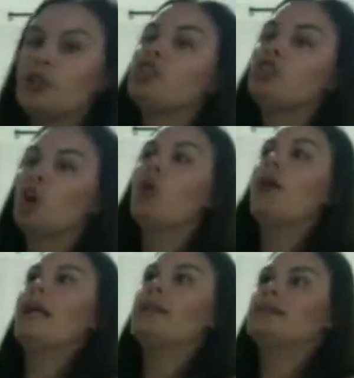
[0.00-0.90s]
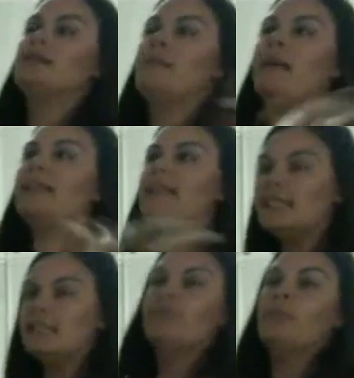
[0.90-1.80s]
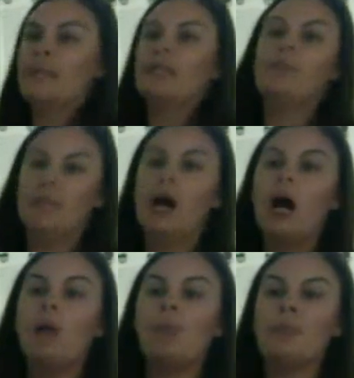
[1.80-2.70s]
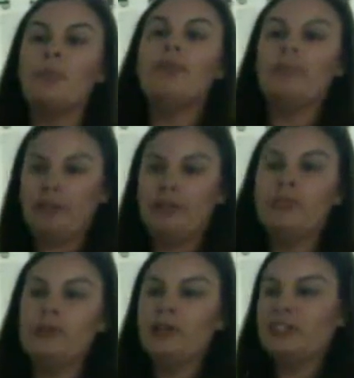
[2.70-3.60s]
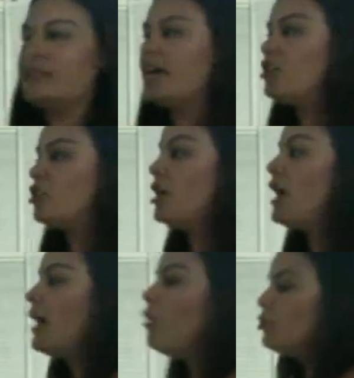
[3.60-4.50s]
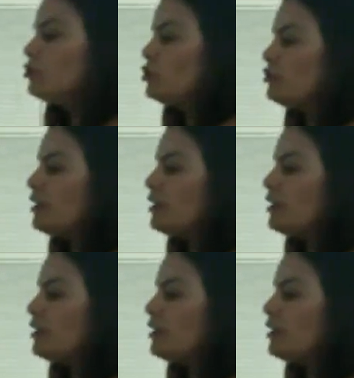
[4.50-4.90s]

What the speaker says: so it makes sense for me to be up for the New York session. I also trade